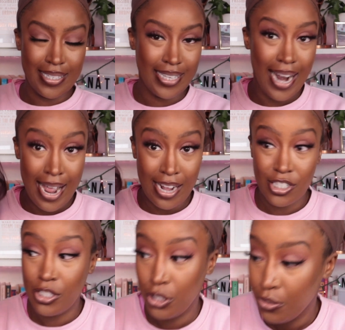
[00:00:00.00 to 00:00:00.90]
I said I
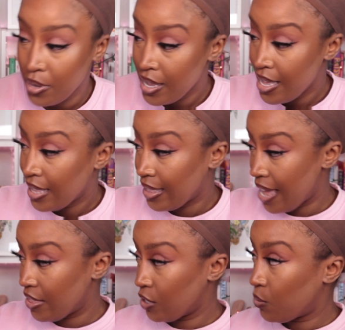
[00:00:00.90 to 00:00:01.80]
actually do
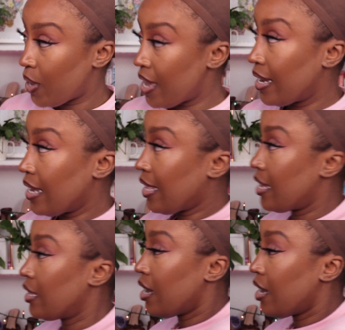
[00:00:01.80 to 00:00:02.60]
like this wig and I like the